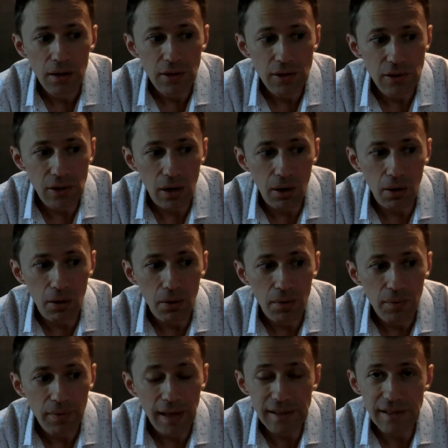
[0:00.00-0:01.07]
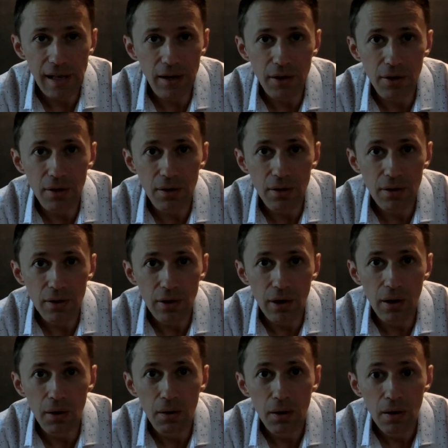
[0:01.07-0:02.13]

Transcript: So that's not good, you know.